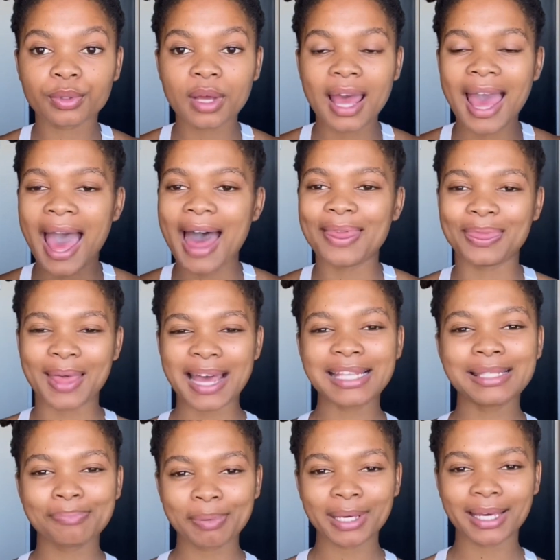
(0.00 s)
And
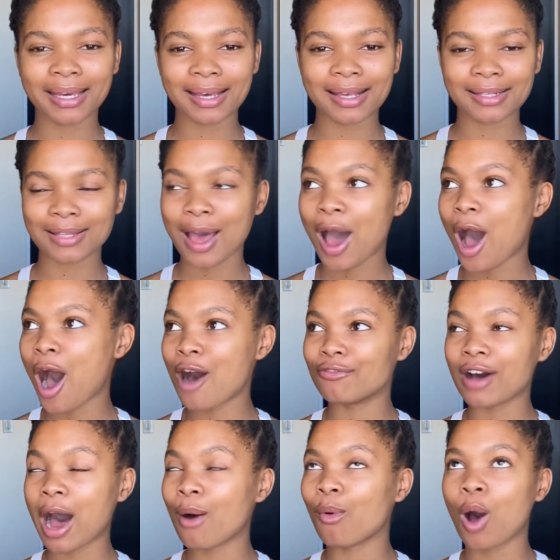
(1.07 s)
that's because of
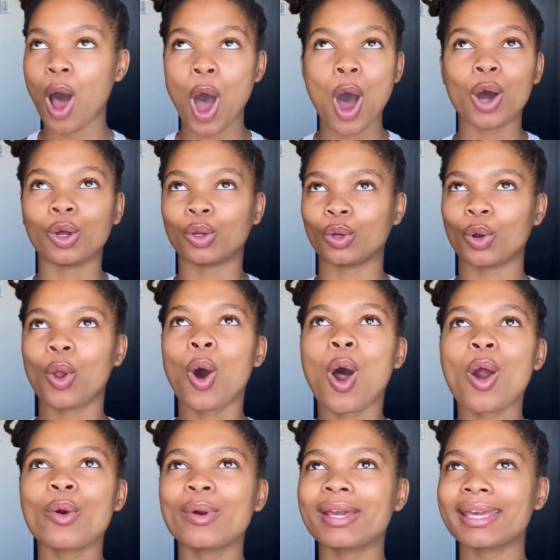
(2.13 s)
our
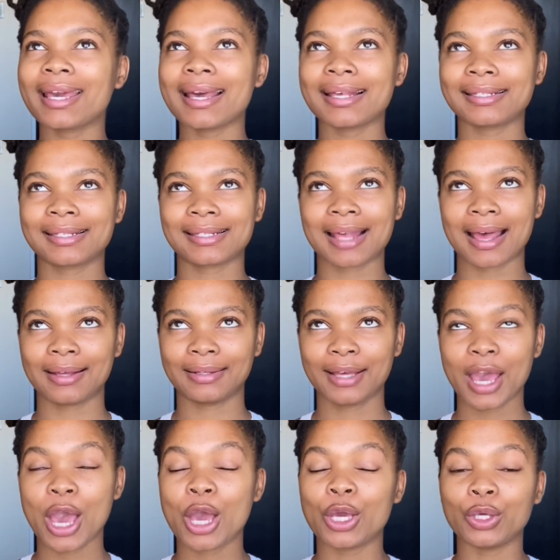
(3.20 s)
glorious
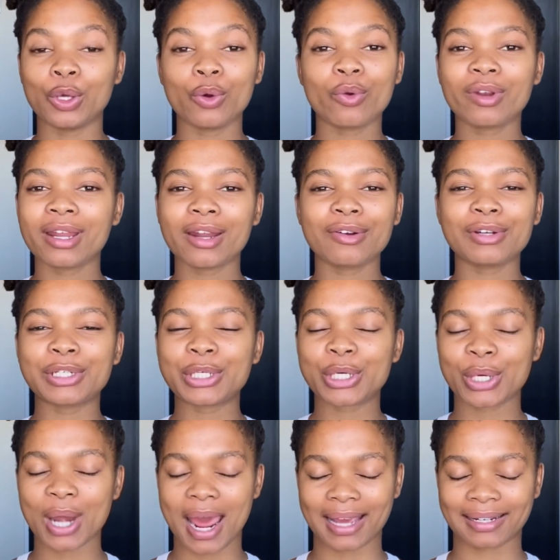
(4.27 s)
urinary
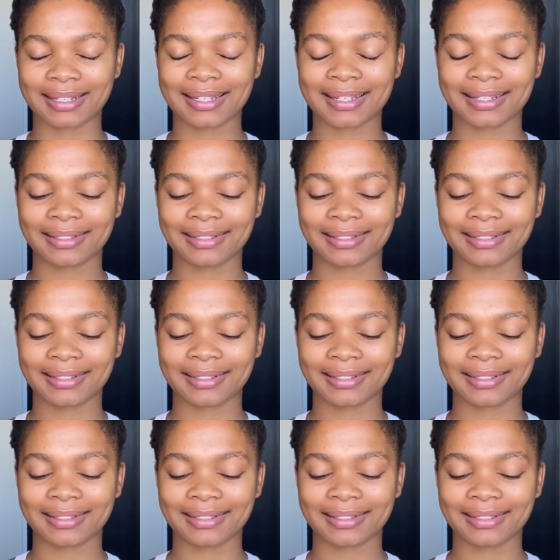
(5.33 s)
tract.